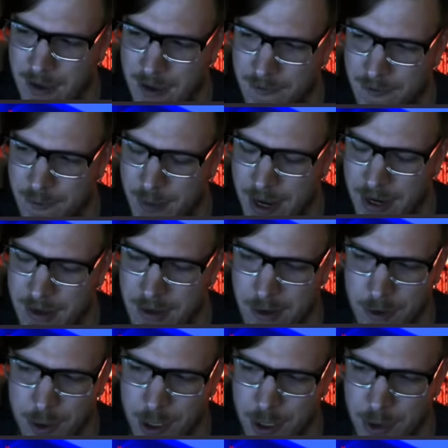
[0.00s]
for
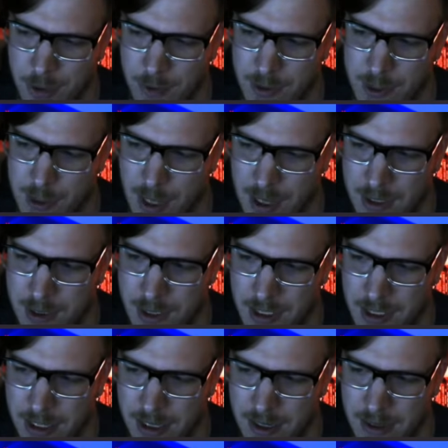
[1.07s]
Pantoja, who is actually
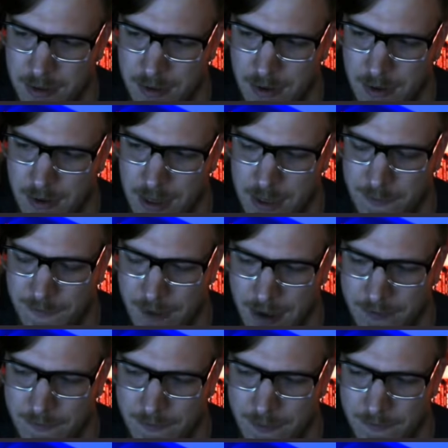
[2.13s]
like he's
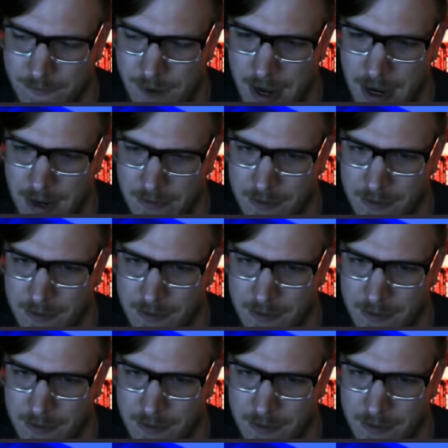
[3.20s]
five foot five.